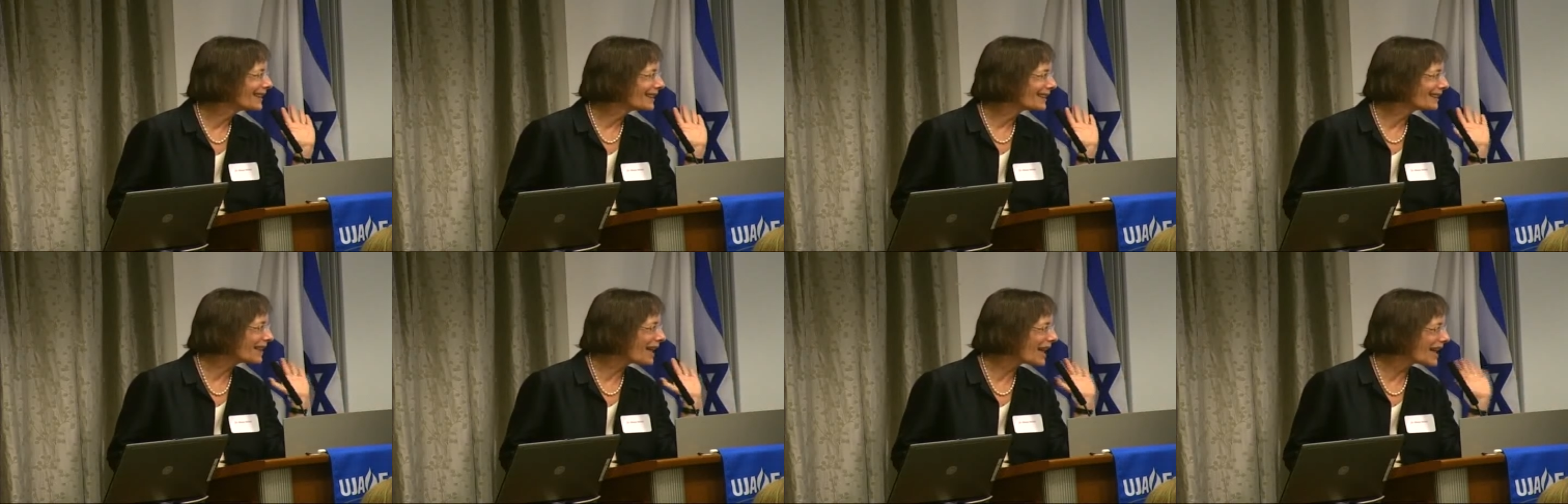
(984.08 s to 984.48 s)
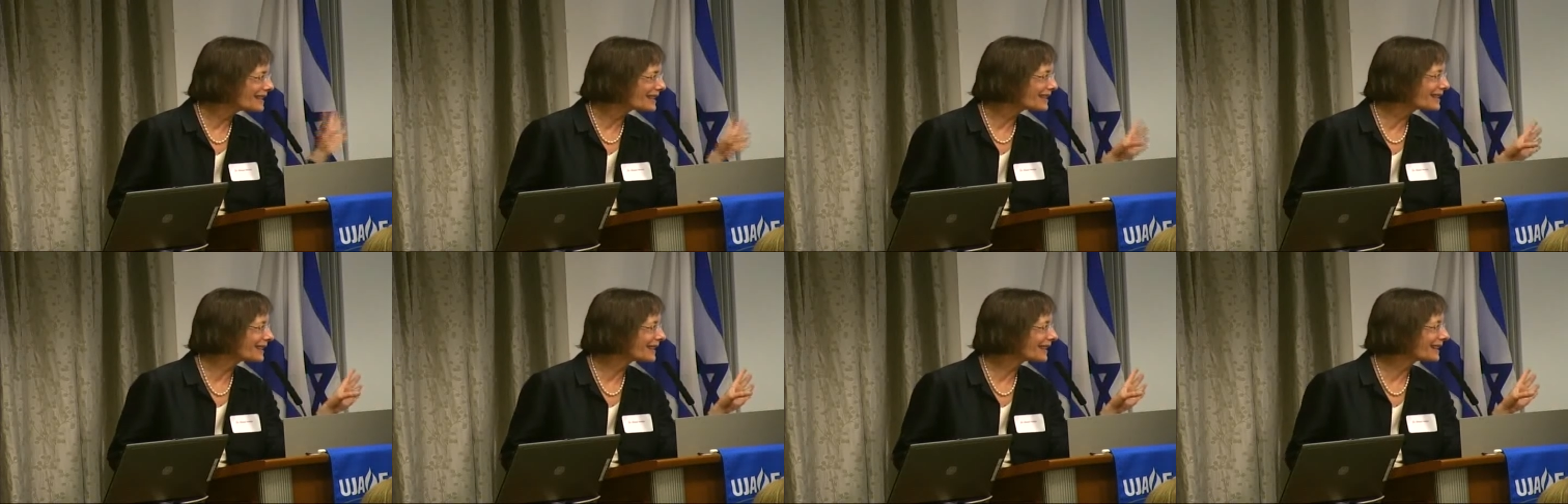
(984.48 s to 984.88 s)

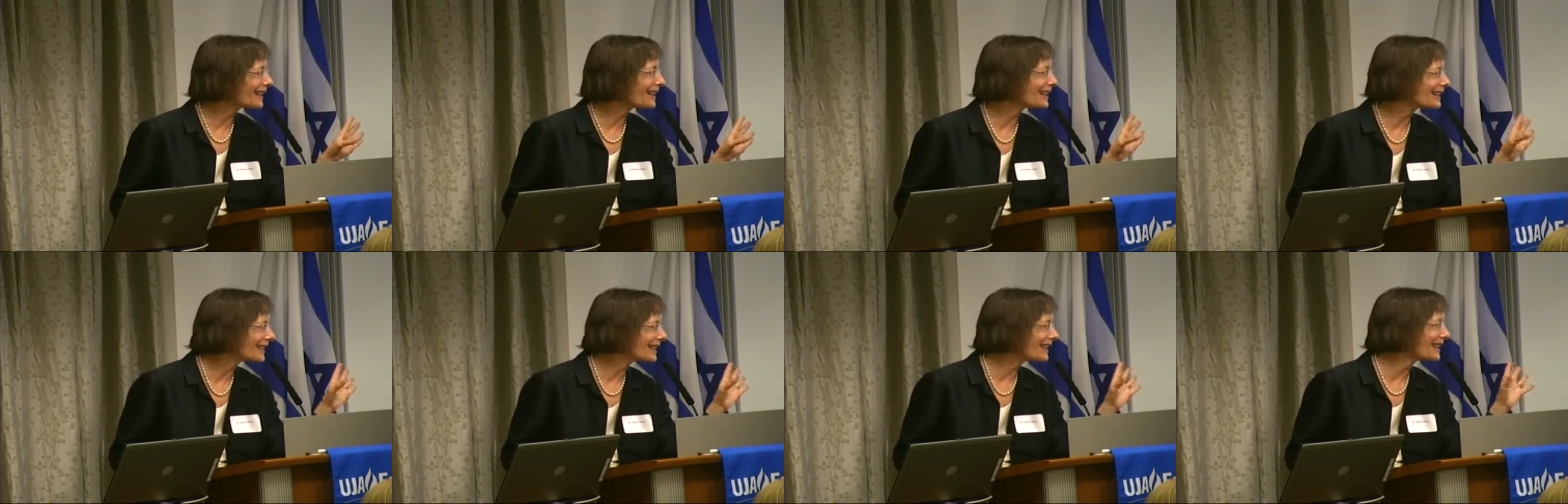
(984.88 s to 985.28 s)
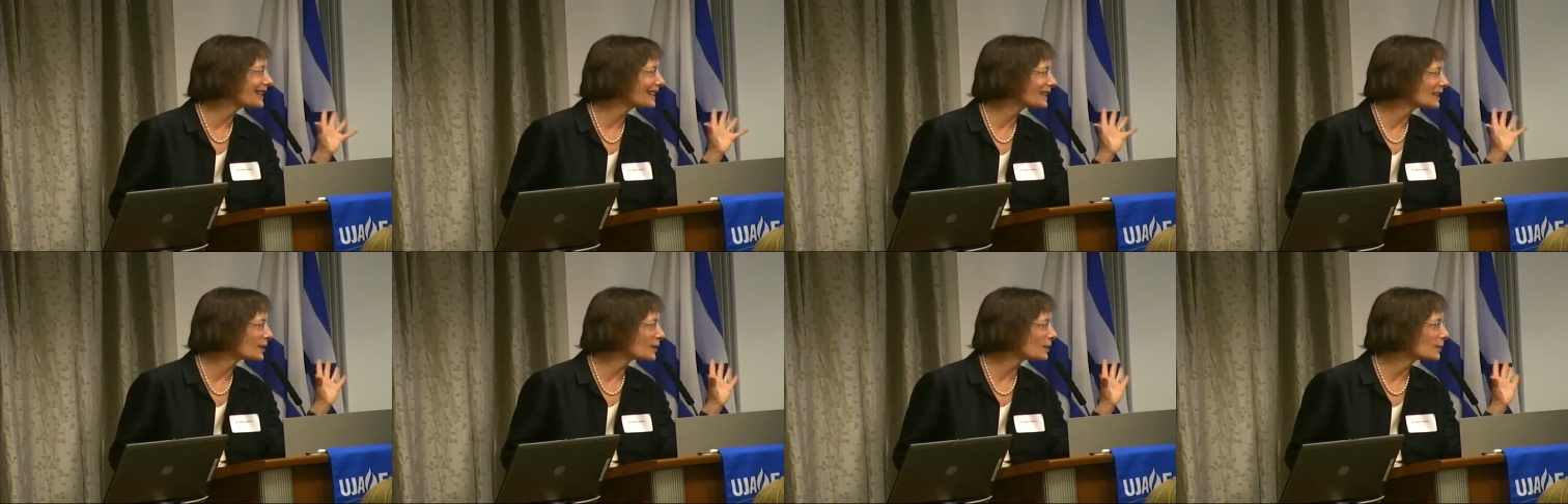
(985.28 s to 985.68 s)
Last thing that I need
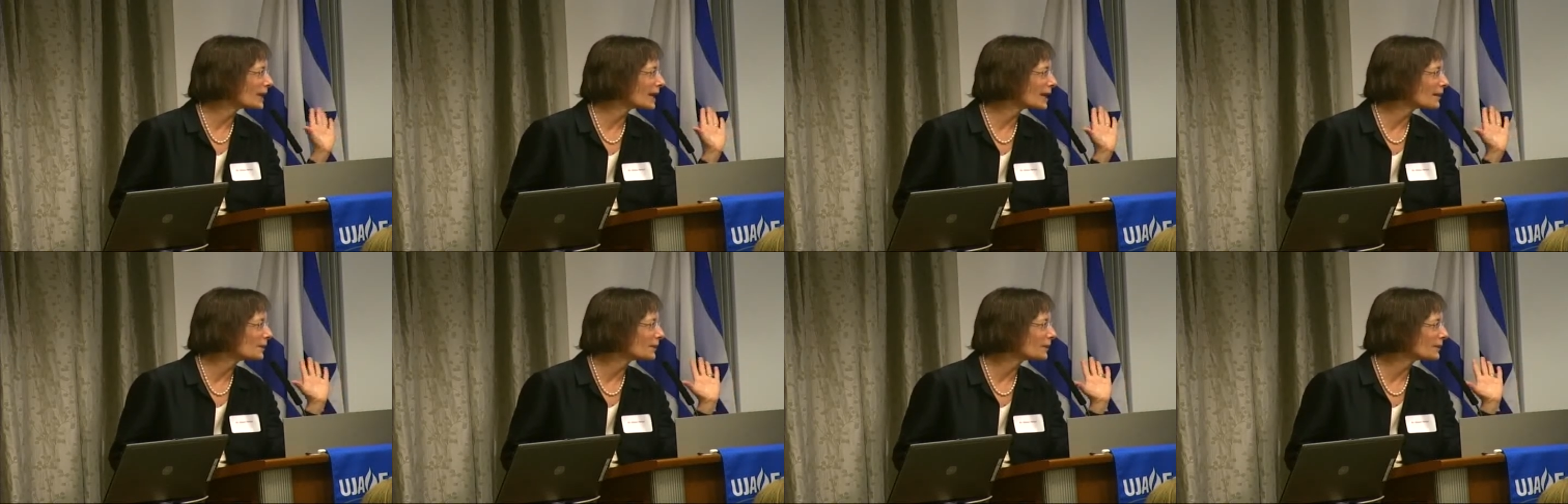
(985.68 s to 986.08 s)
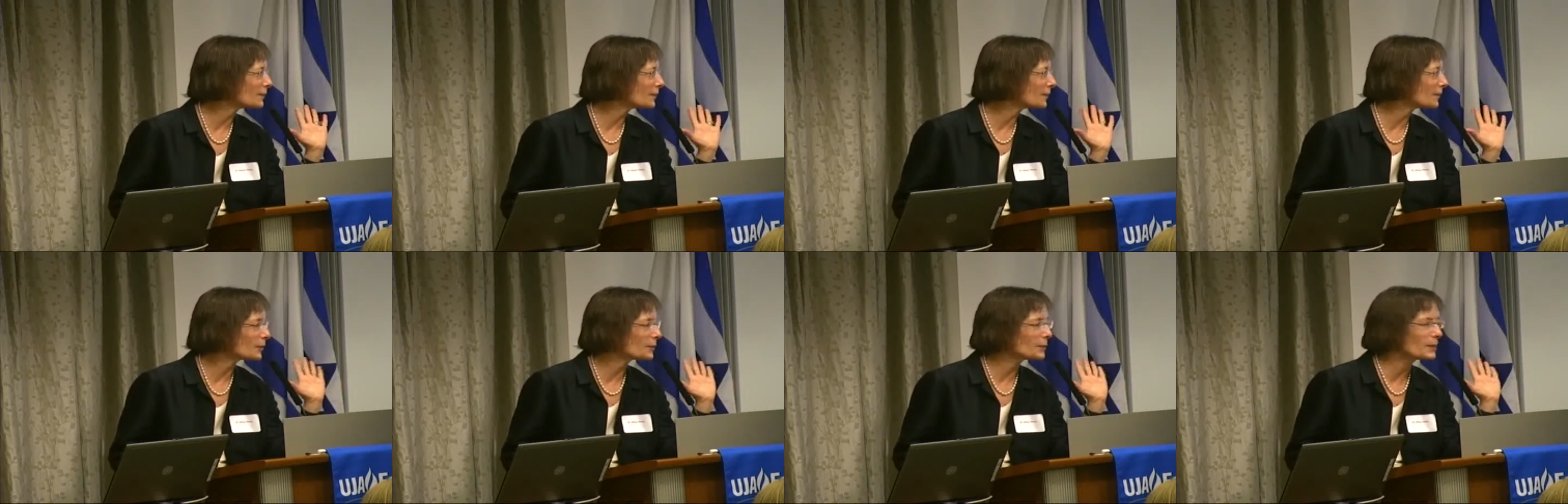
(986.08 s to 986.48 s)
is for